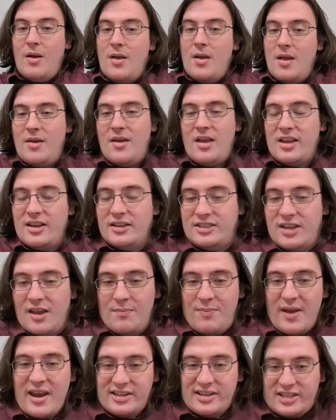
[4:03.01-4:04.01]
is
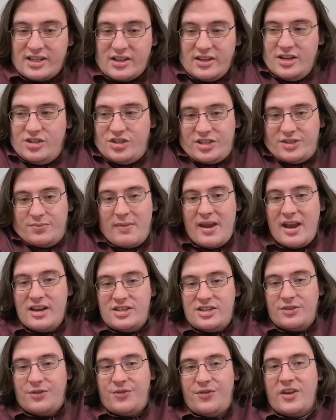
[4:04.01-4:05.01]
basically just
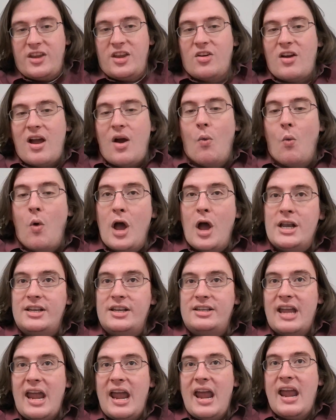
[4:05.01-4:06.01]
meant to figure out
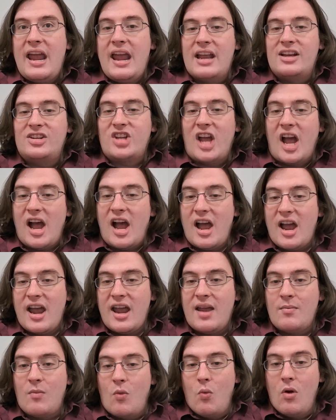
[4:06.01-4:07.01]
what day and
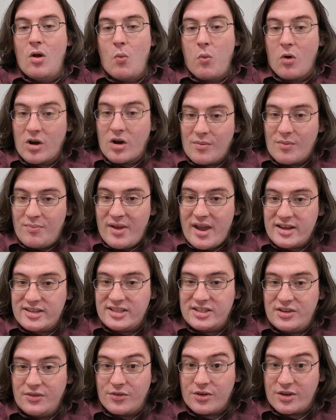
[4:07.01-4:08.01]
time will work
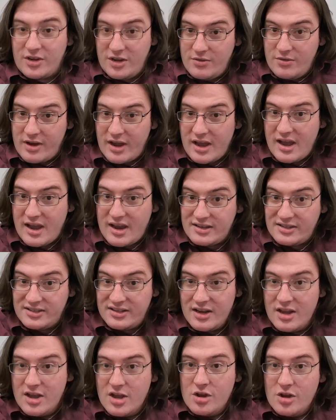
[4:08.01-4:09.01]
best for you
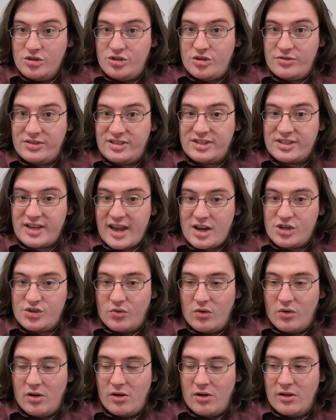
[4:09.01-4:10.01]
guys to
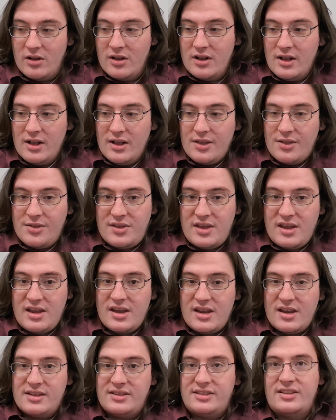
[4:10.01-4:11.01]
schedule
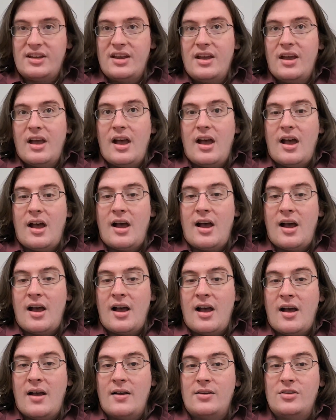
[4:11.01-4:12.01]
these
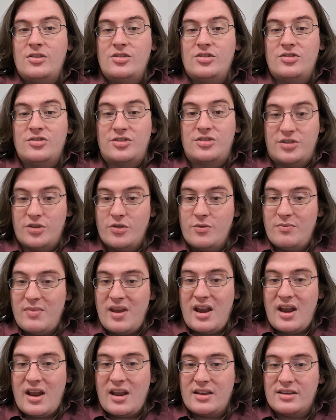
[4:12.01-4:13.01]
Zoom
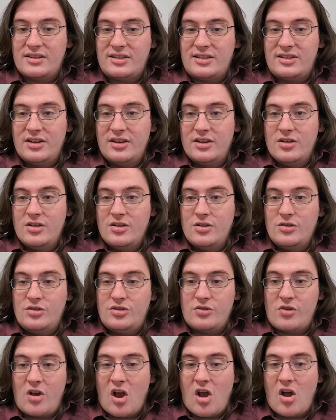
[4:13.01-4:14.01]
meetings
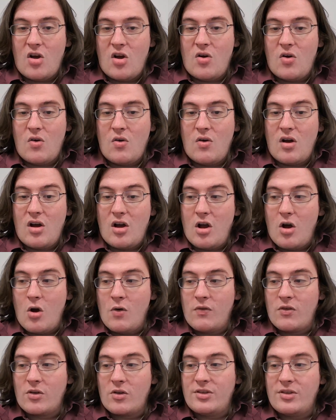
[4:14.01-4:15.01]
to go
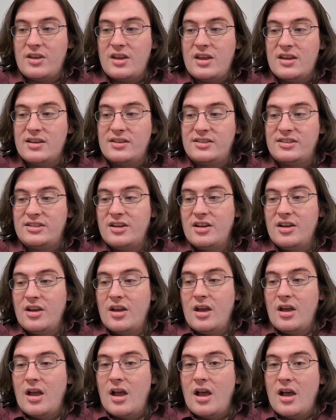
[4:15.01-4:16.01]
over these
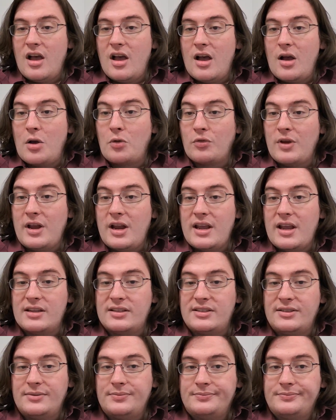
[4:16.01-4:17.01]

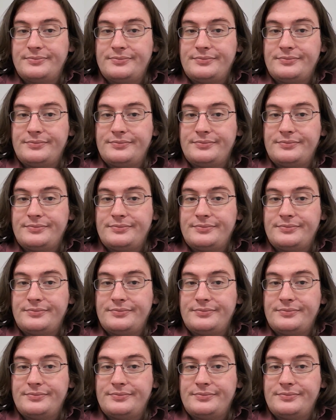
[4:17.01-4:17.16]
readings.